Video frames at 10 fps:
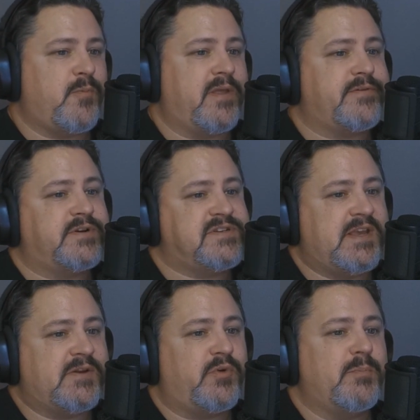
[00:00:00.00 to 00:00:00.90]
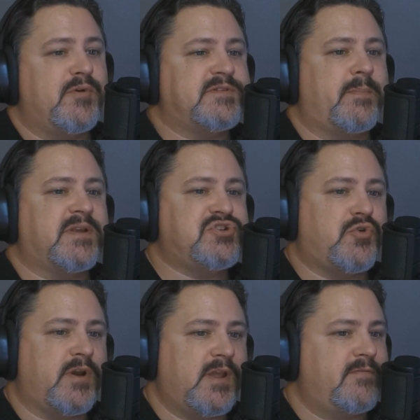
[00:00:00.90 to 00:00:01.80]
week 13 removes a
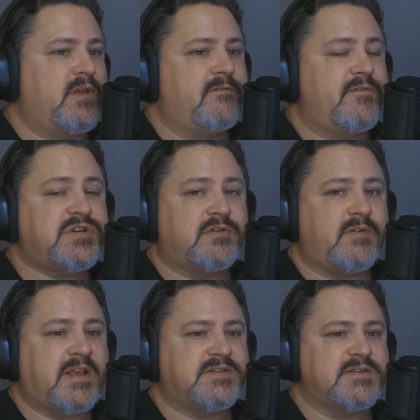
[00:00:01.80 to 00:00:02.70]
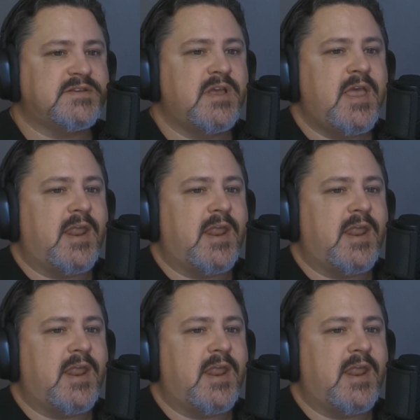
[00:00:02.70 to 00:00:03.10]
majority of the official races